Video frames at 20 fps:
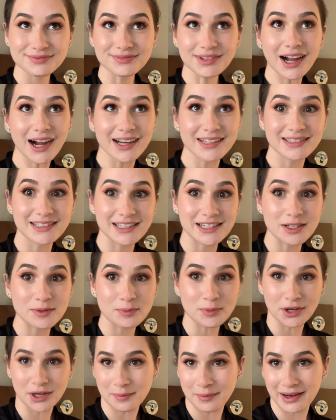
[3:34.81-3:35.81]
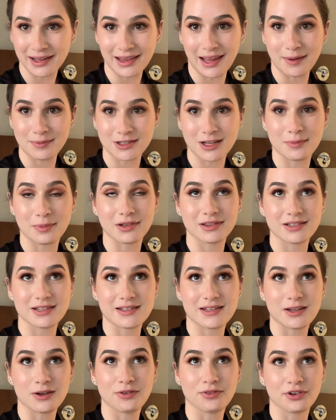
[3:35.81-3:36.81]
I didn't bring my laptop on this
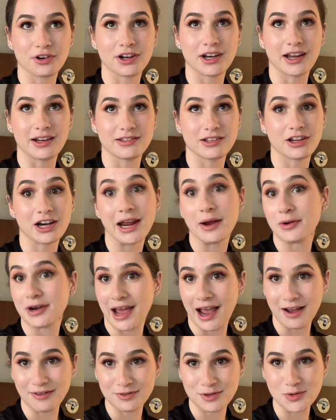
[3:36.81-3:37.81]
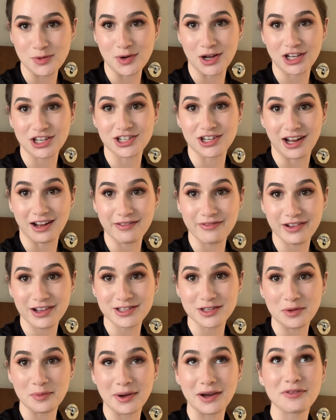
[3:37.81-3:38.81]
layover and I thought I would have to watch
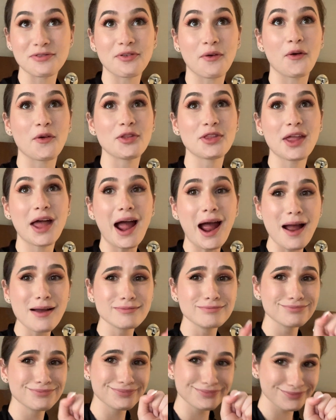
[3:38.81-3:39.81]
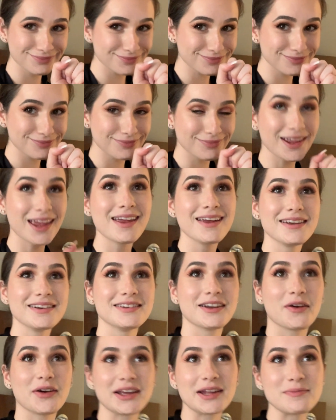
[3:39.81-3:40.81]
Netflix on my phone.
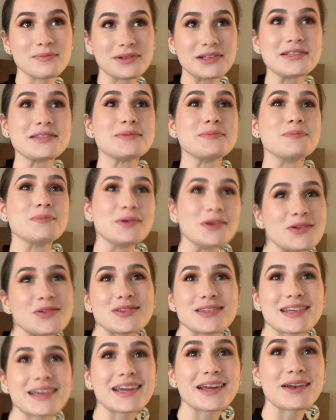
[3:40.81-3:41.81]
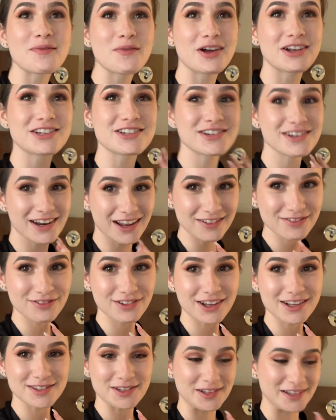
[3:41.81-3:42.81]
Now I can play some music and watch
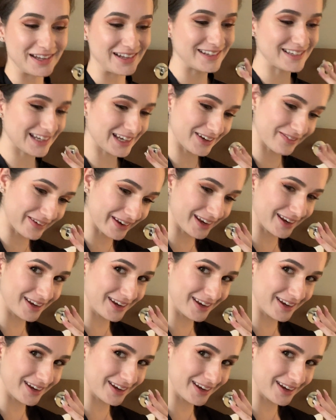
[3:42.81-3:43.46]
Netflix on the TV.